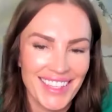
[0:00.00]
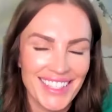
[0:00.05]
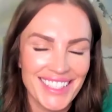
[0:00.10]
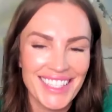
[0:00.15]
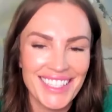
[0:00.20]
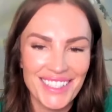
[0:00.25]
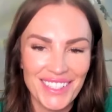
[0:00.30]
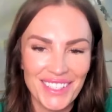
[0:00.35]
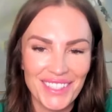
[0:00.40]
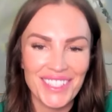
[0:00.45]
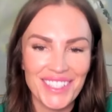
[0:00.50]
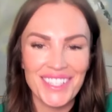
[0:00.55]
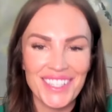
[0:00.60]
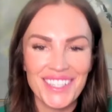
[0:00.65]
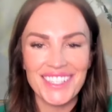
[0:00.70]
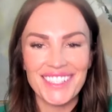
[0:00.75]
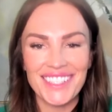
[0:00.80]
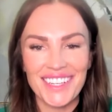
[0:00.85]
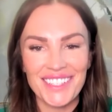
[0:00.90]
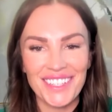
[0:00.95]
this has turned
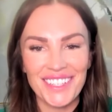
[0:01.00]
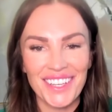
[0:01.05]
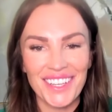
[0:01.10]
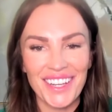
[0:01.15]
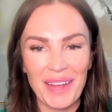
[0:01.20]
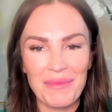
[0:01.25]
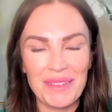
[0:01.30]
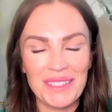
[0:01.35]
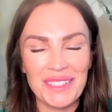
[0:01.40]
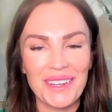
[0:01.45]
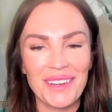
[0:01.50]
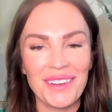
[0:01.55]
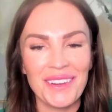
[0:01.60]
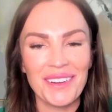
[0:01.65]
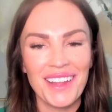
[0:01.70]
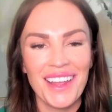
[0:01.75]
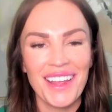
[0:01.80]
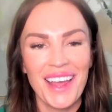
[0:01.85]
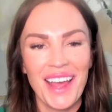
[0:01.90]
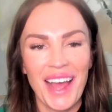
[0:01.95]
into such a good episode.